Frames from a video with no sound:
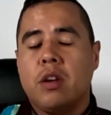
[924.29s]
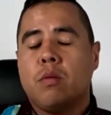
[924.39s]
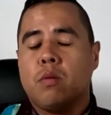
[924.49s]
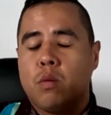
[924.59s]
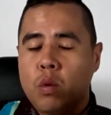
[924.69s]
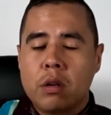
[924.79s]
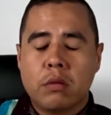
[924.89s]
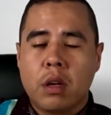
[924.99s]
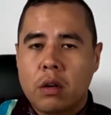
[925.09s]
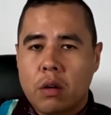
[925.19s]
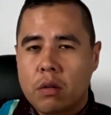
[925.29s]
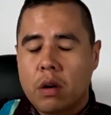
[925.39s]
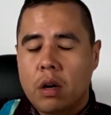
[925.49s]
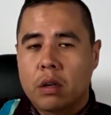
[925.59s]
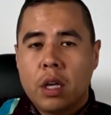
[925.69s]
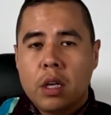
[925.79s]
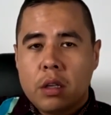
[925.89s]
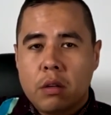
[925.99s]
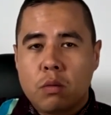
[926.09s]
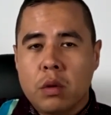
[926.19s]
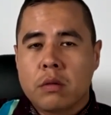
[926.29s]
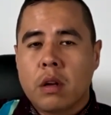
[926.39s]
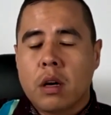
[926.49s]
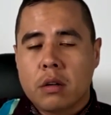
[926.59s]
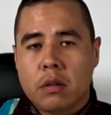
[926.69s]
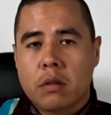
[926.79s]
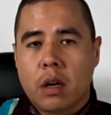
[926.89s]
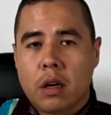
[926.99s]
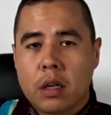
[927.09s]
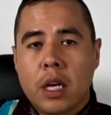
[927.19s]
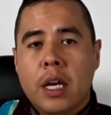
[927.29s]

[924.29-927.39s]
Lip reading: you will not go wrong. You will not go wrong.